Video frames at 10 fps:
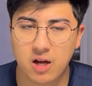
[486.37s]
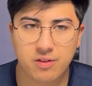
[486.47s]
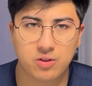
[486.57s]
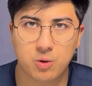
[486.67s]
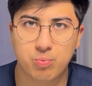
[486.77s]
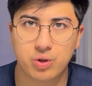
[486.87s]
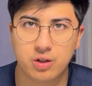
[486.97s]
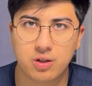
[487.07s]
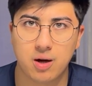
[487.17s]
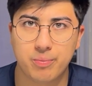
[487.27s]
I think they're a pretty
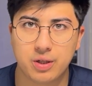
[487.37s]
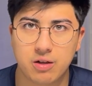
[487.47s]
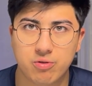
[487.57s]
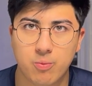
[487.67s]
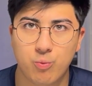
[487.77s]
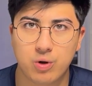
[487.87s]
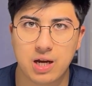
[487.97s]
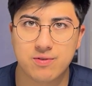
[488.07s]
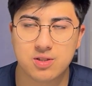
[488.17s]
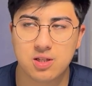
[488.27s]
good company from what
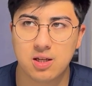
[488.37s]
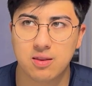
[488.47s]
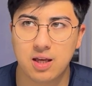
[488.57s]
I've seen.